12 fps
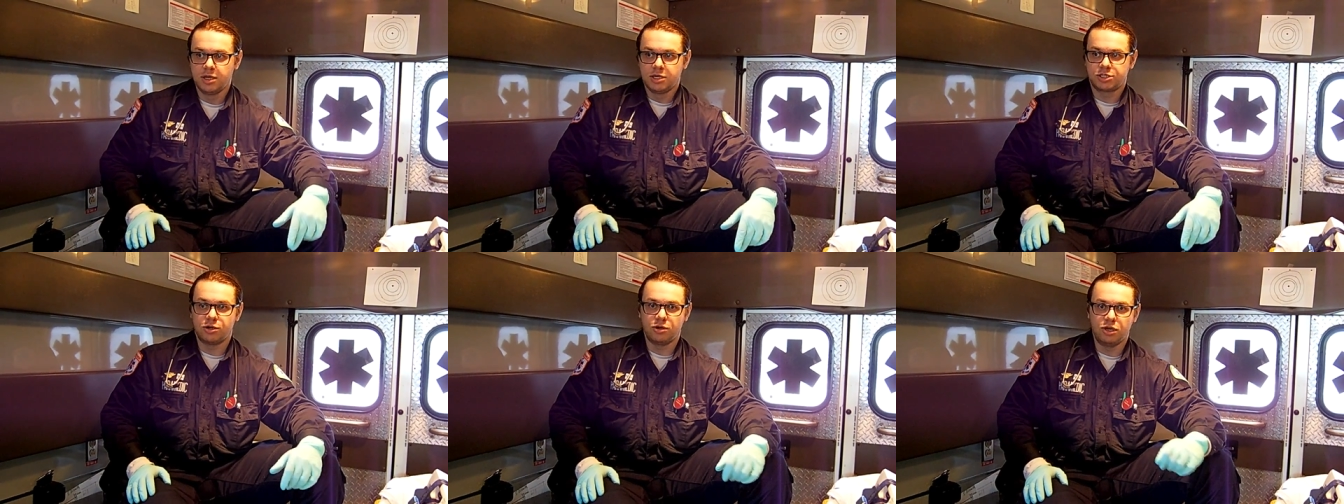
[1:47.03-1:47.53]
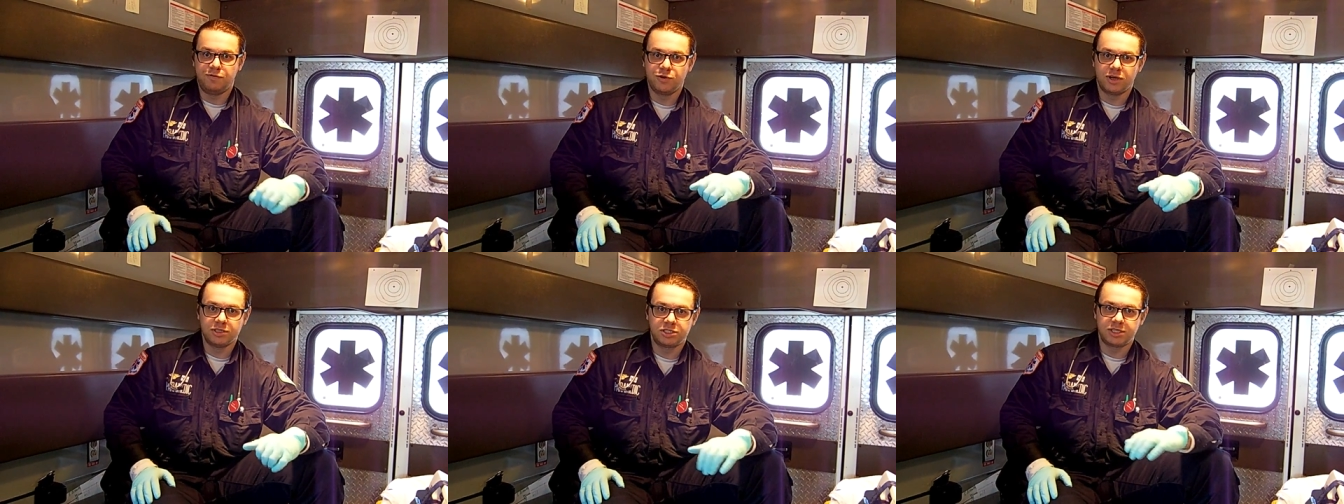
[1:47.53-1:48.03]
So if you
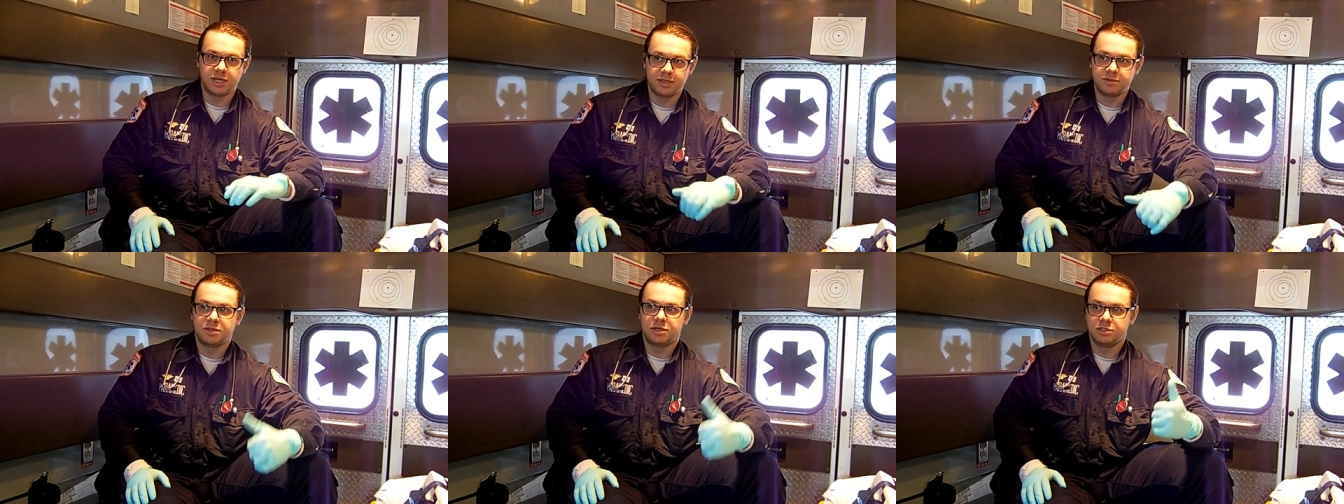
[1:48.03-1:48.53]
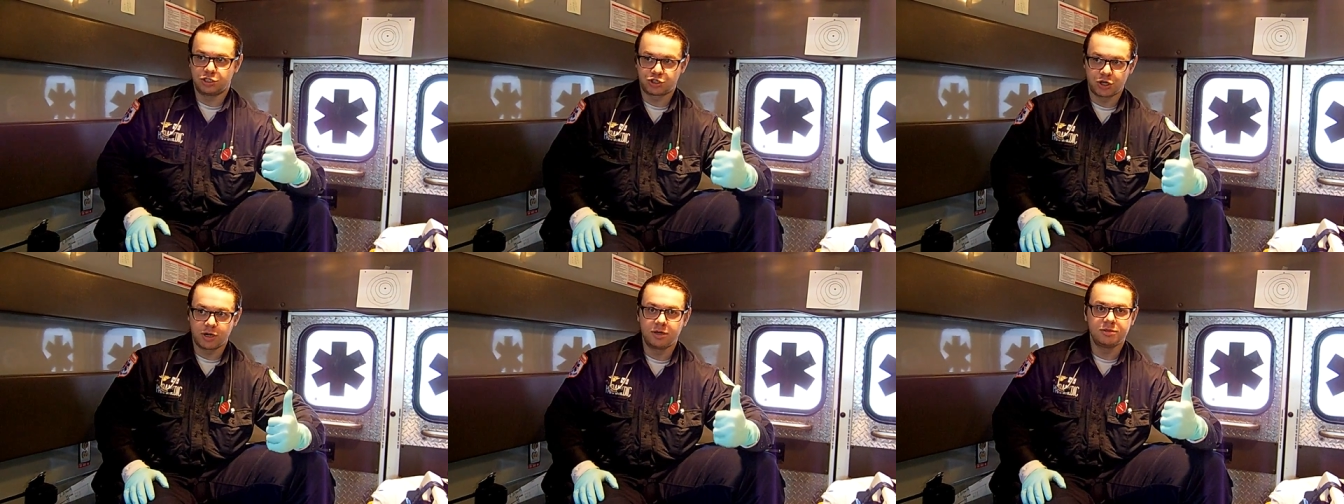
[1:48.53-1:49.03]
understand the
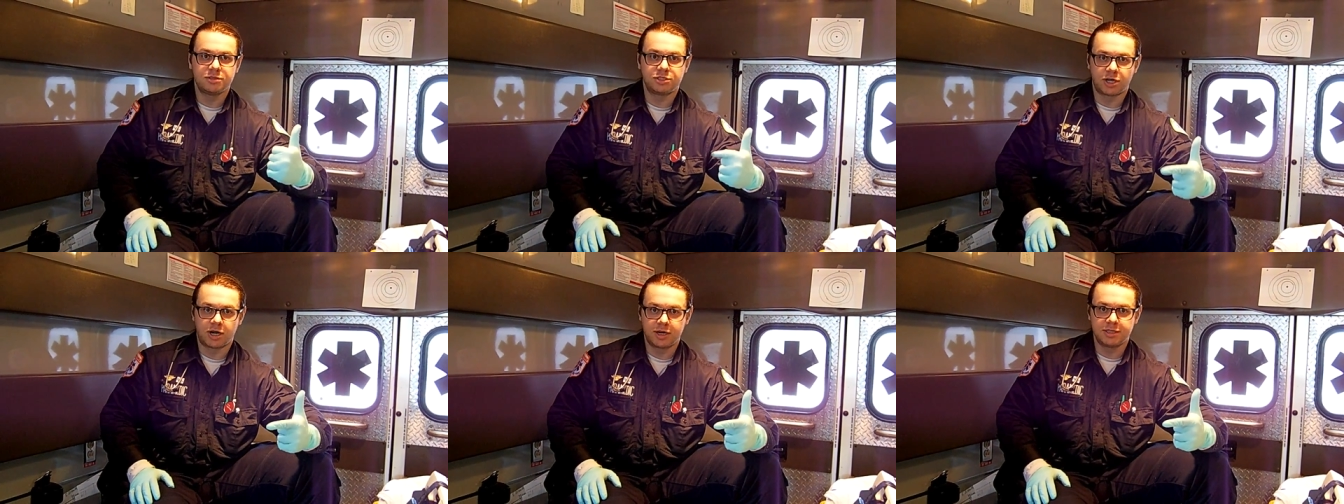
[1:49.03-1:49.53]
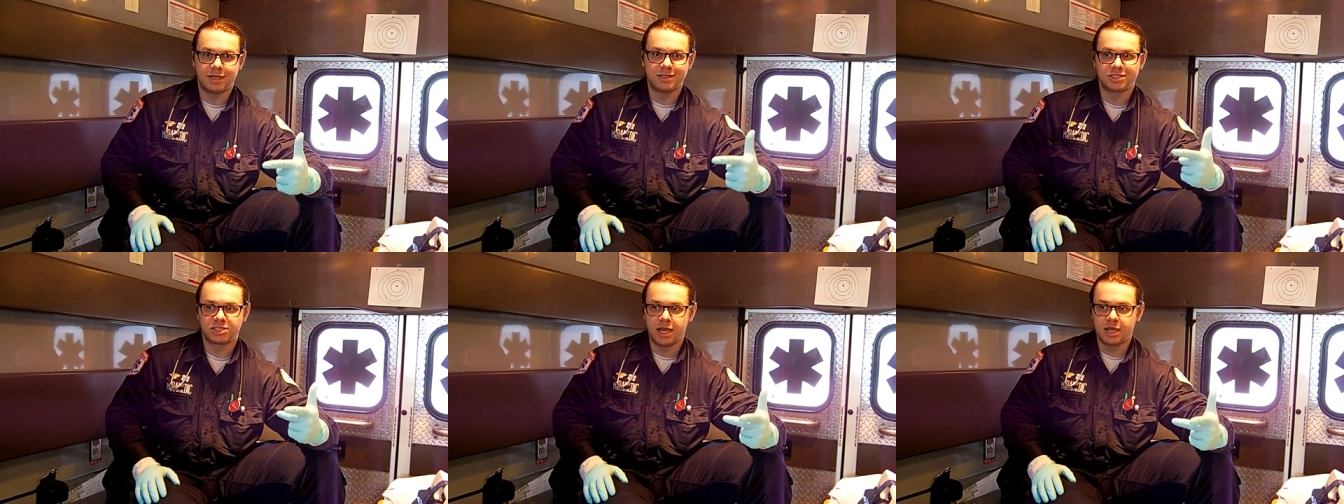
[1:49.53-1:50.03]
trigger, the target, and the
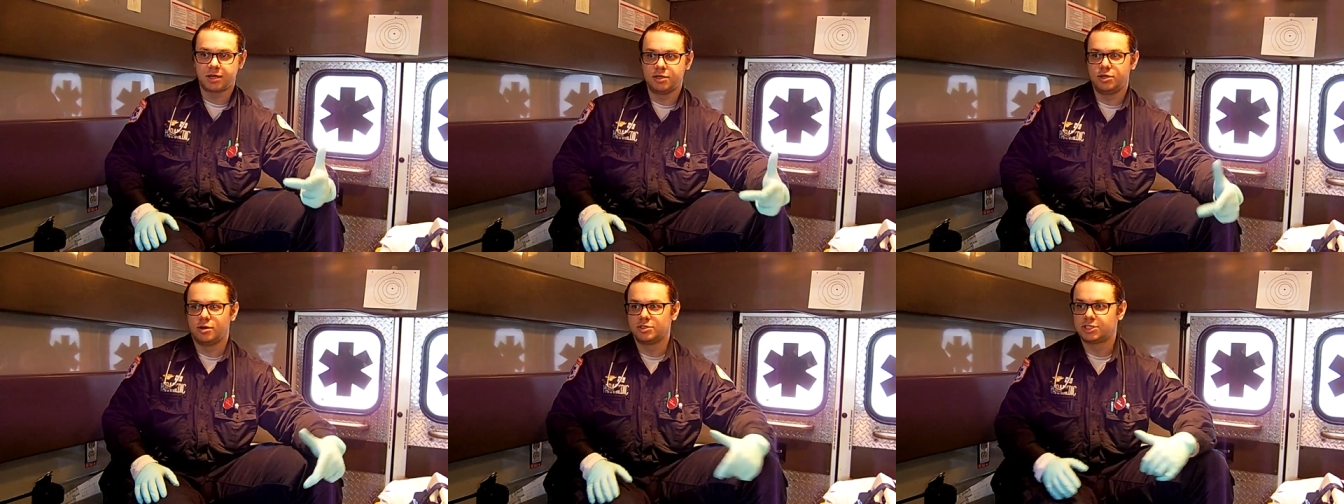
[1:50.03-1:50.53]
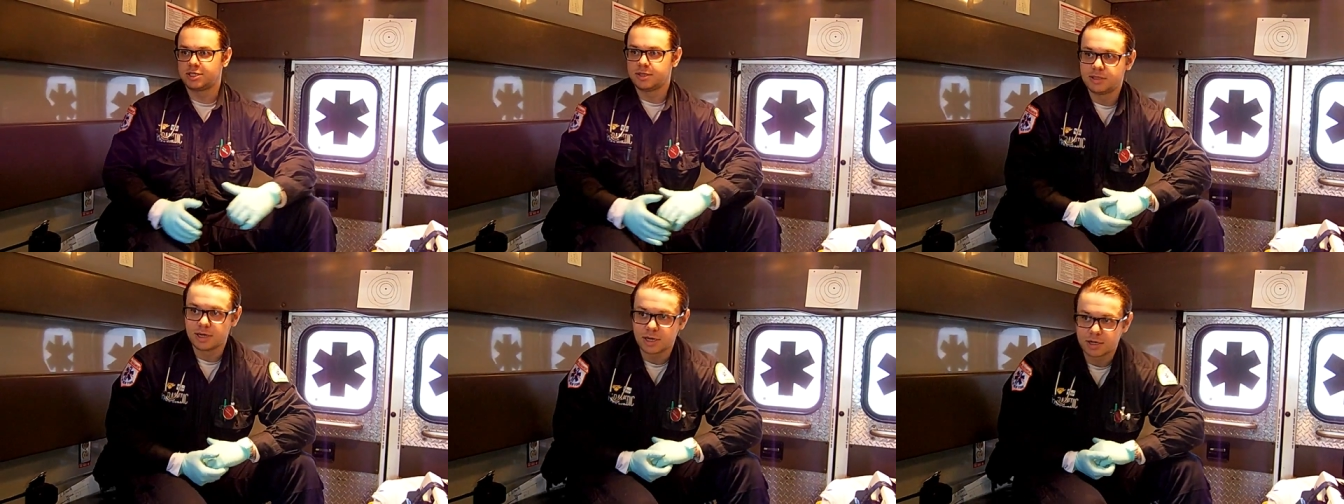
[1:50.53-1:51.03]
cycle, you understand
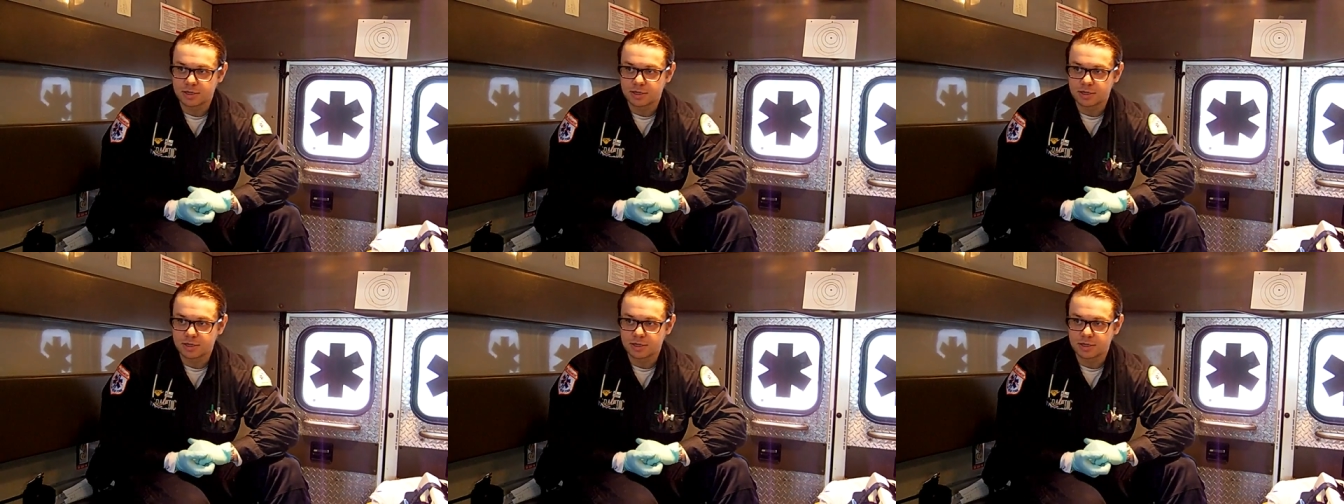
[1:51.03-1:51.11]
the